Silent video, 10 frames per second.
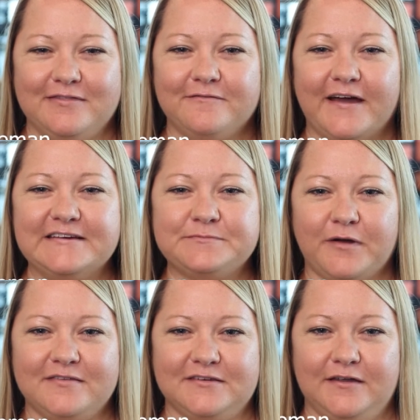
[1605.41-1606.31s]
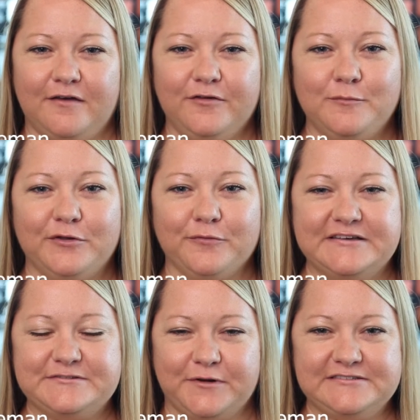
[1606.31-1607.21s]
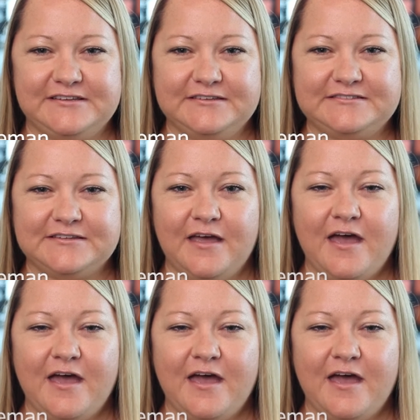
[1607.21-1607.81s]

the Vice President of Human Resources.